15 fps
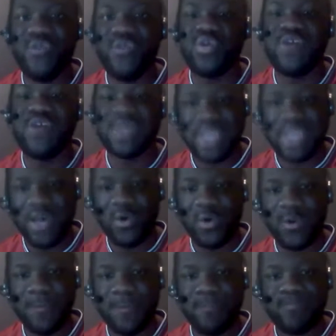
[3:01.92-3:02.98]
of his own.
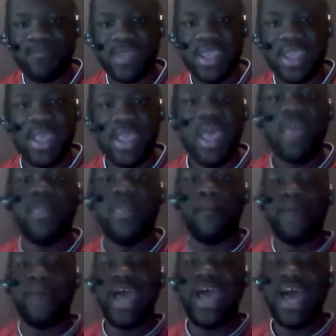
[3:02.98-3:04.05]
The
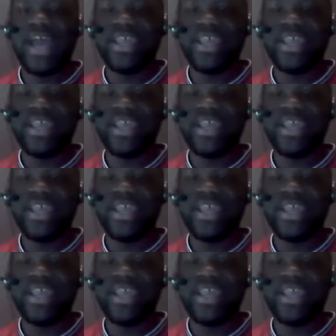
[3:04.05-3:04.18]
bad